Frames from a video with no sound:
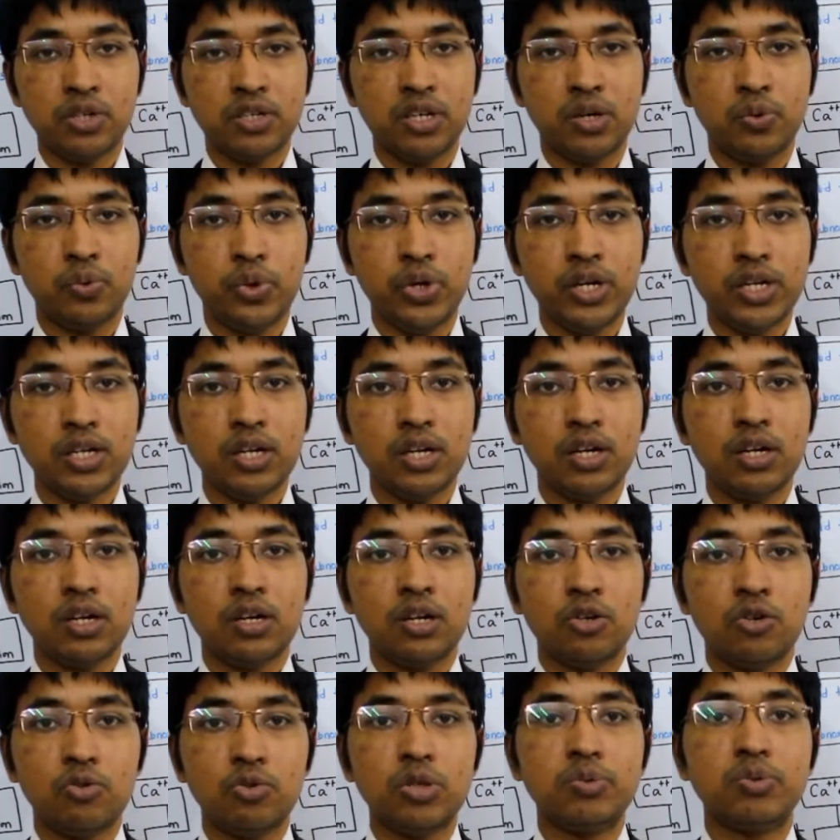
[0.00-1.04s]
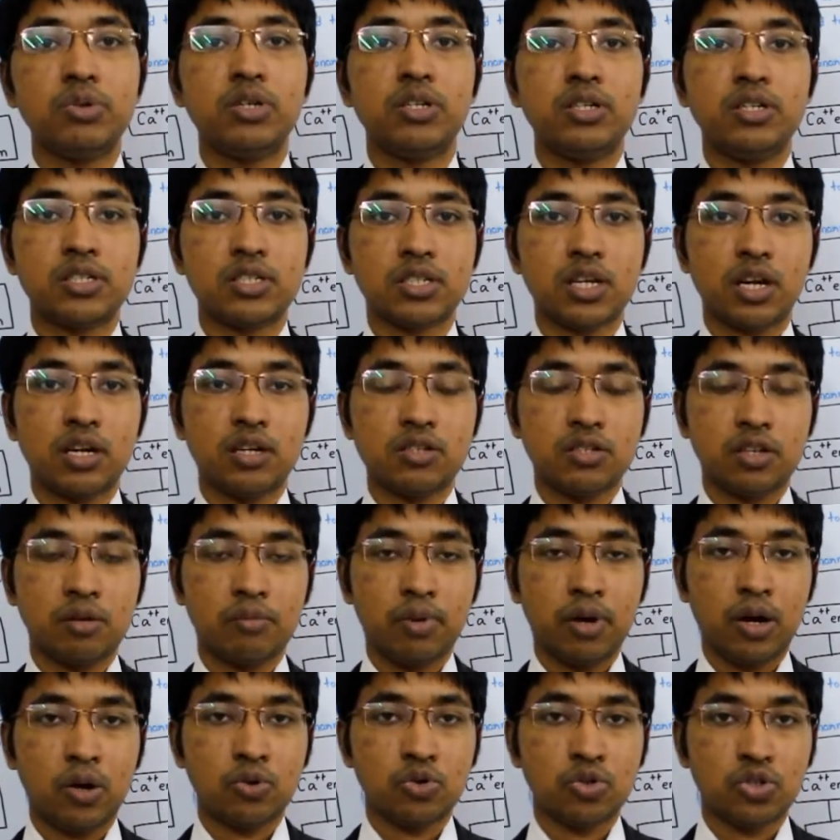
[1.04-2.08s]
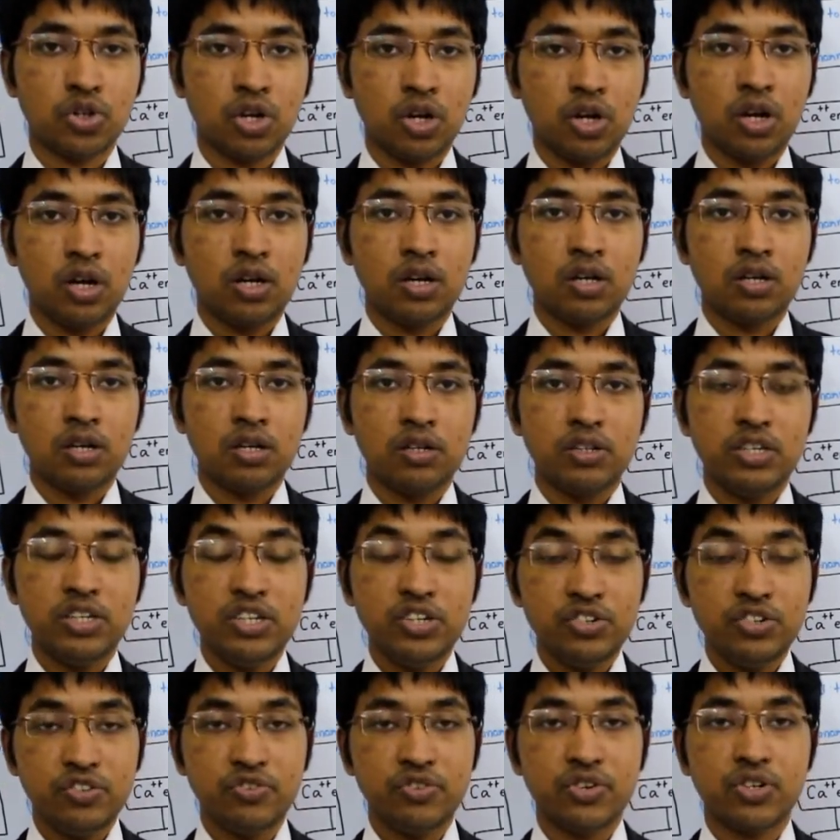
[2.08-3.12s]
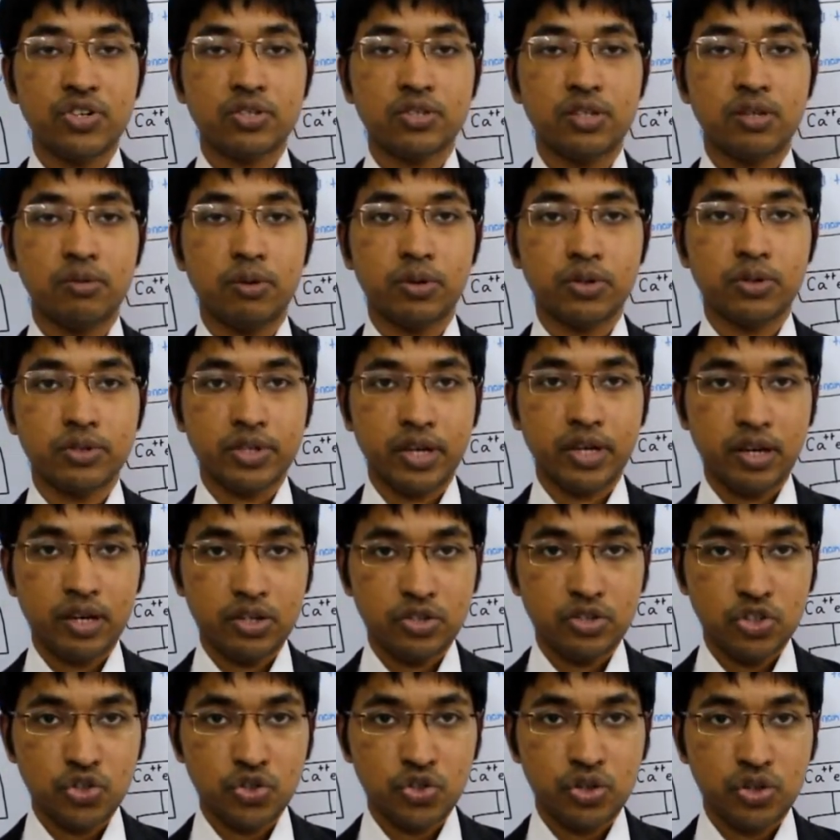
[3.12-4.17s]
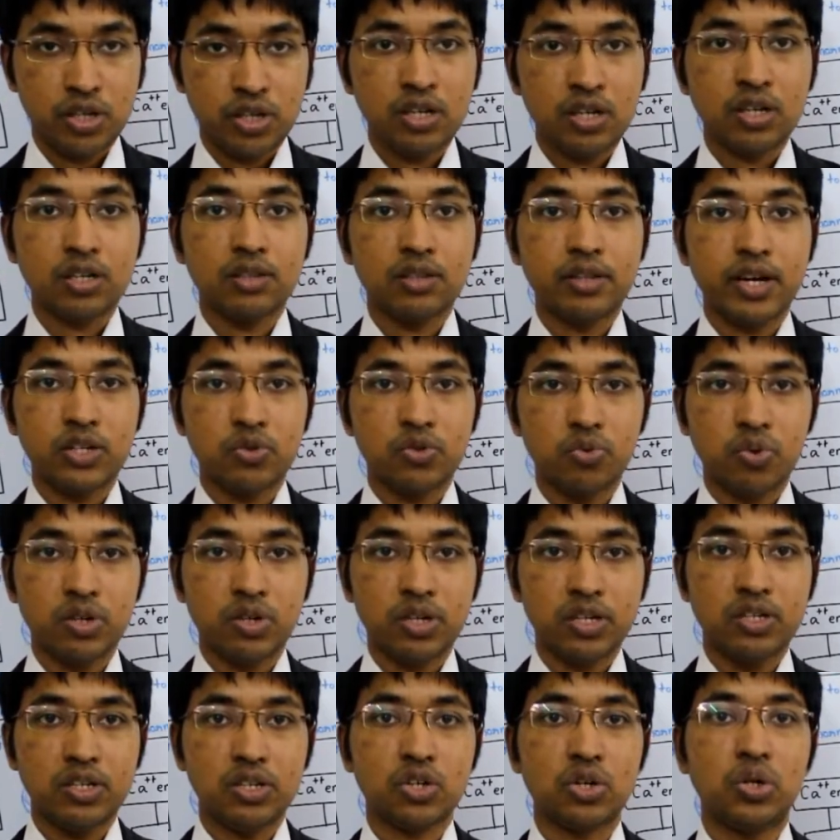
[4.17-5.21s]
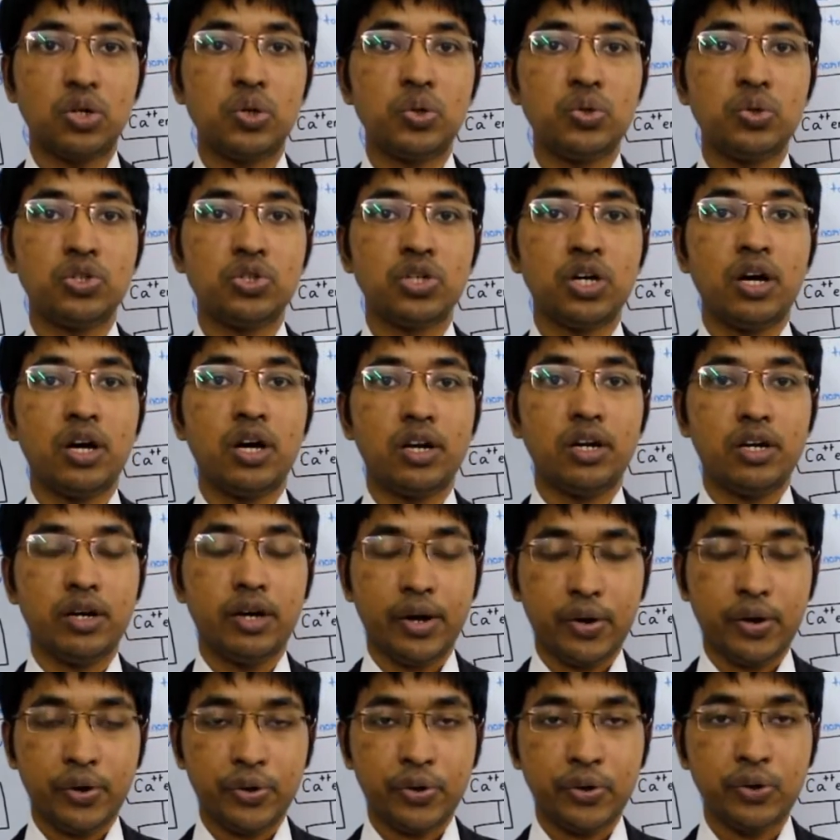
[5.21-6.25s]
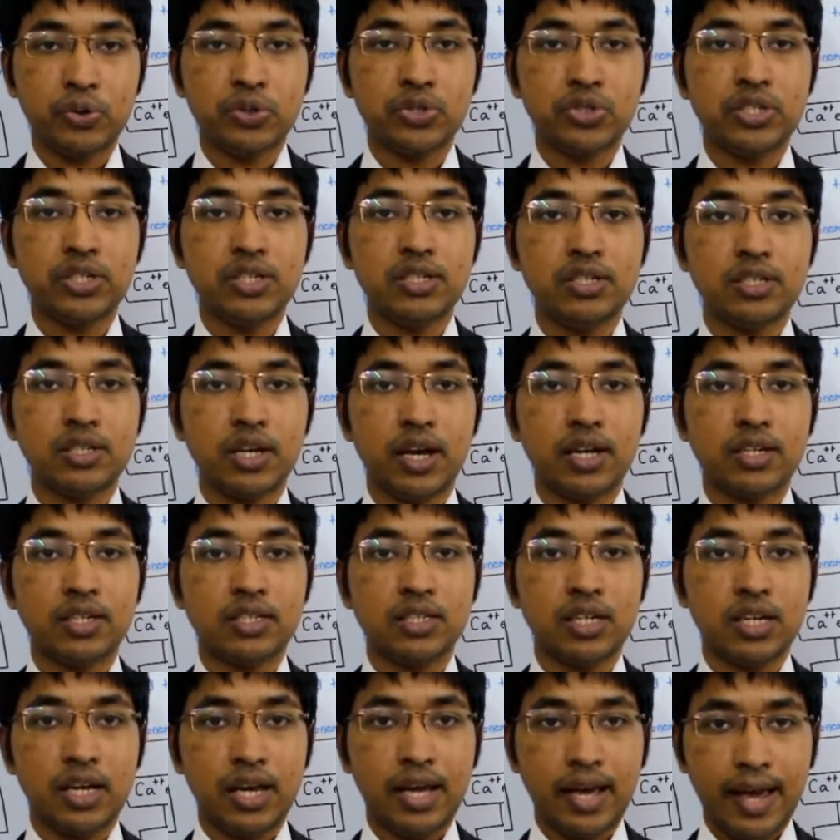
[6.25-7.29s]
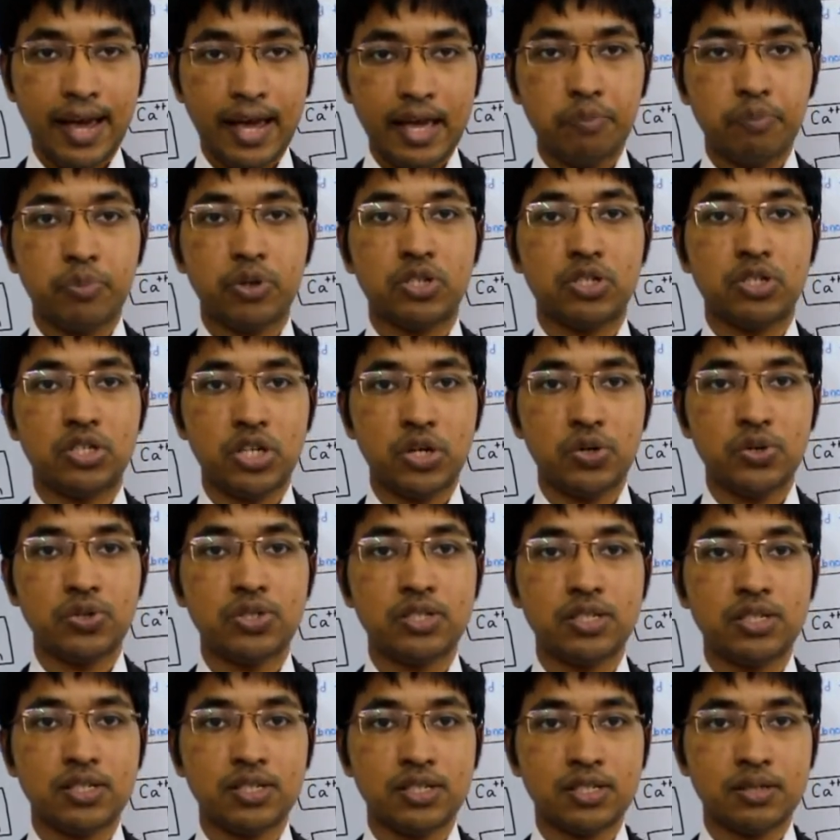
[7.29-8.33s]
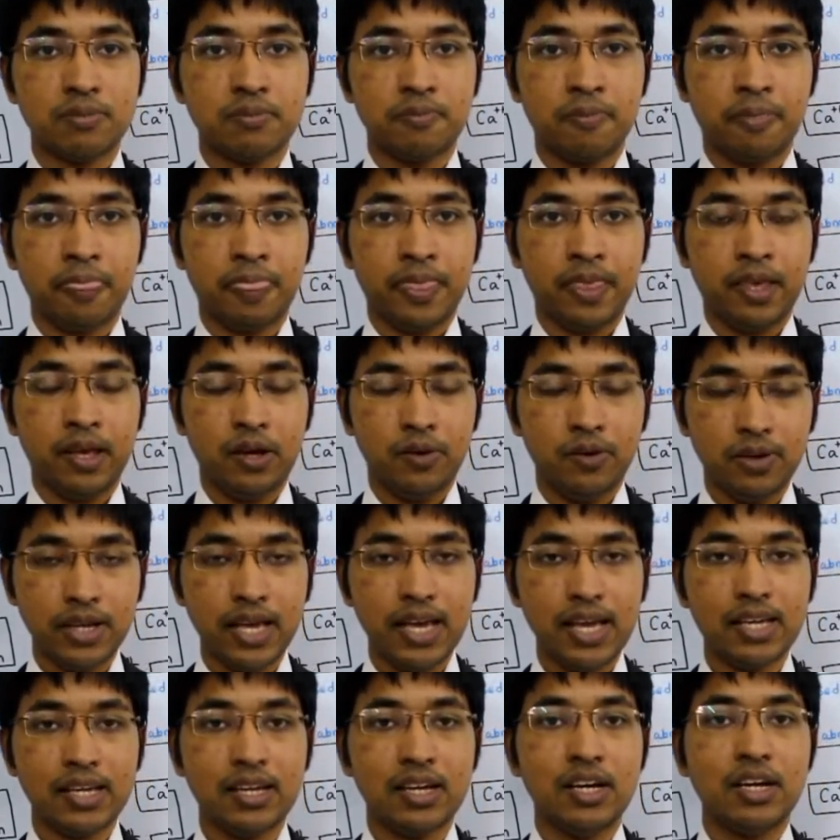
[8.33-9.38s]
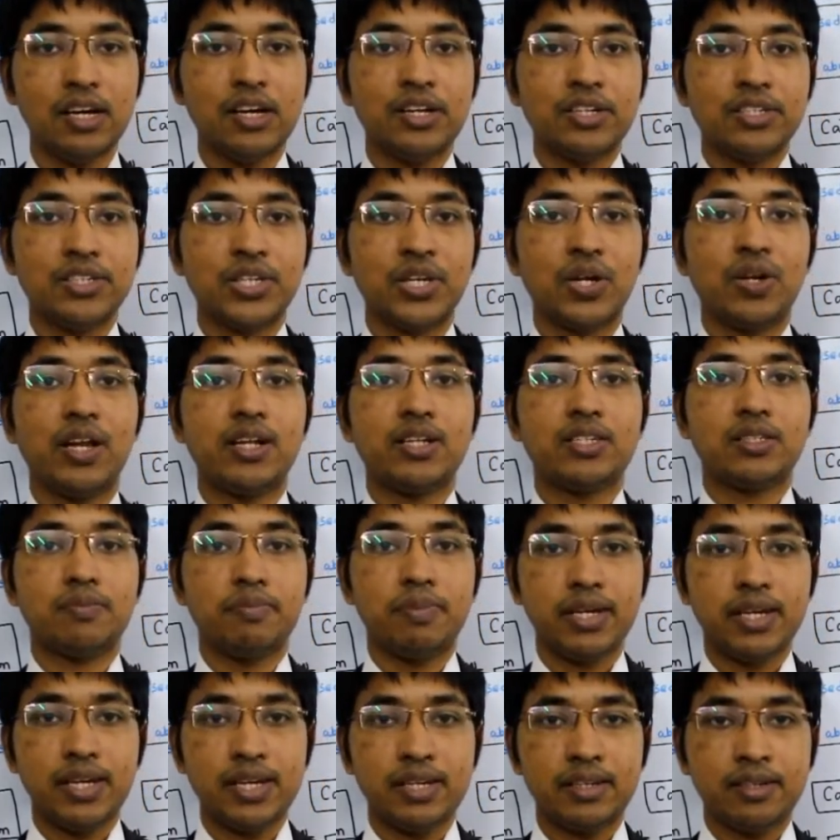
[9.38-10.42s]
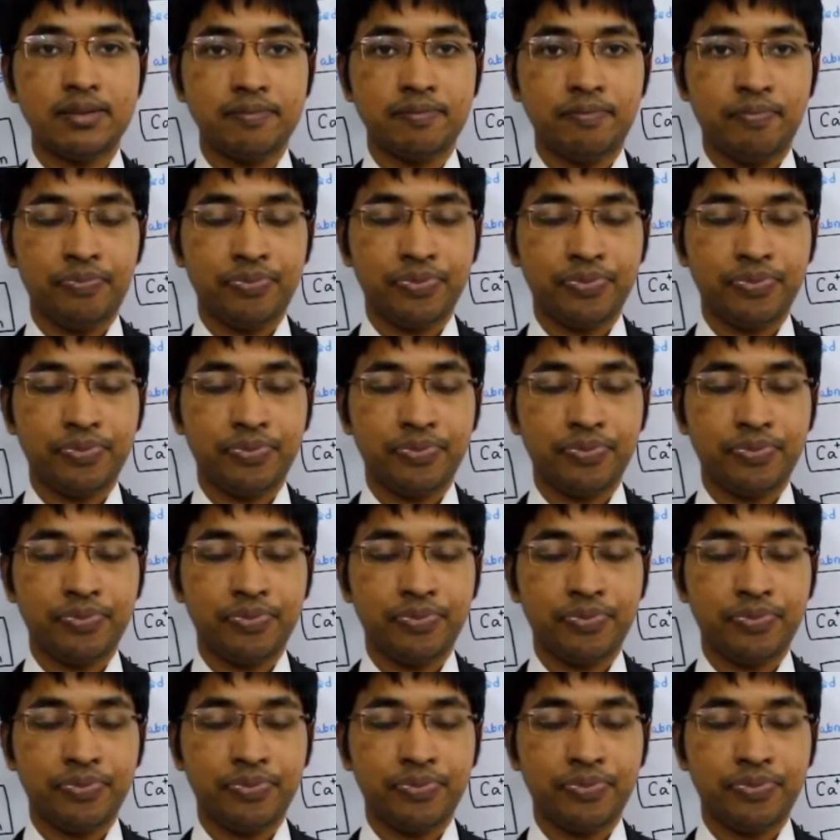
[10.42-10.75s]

in a week, we will discuss about irreversible cell injury that will include necrosis and apoptosis. Okay, so let's begin.